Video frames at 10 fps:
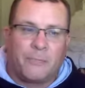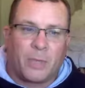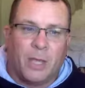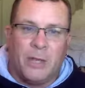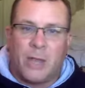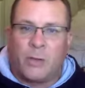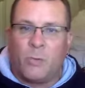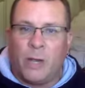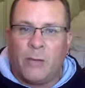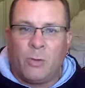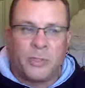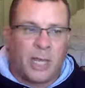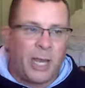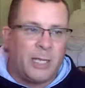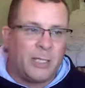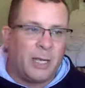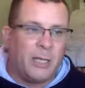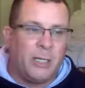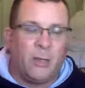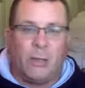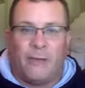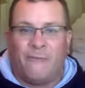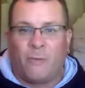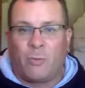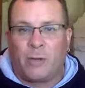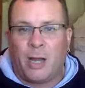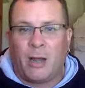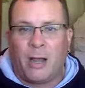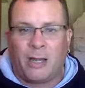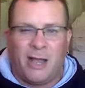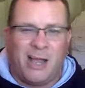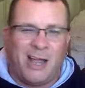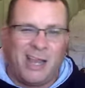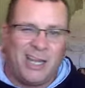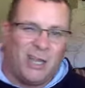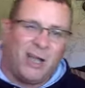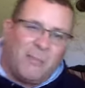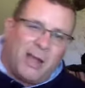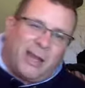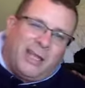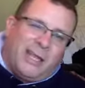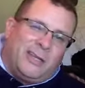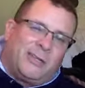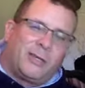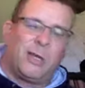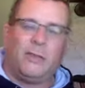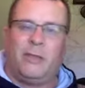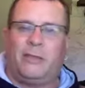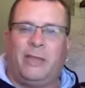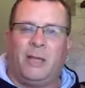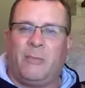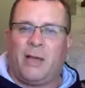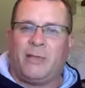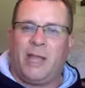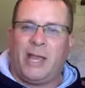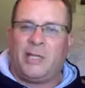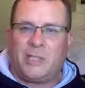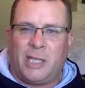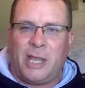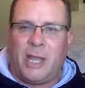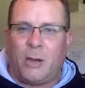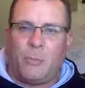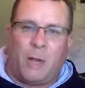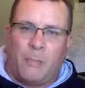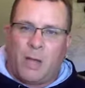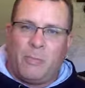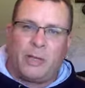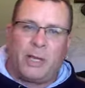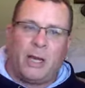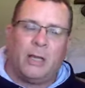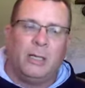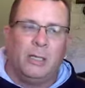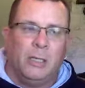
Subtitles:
Another one we'll say is, Affordable Care Act. I'm not going to get into the thing about the ACA or Obamacare,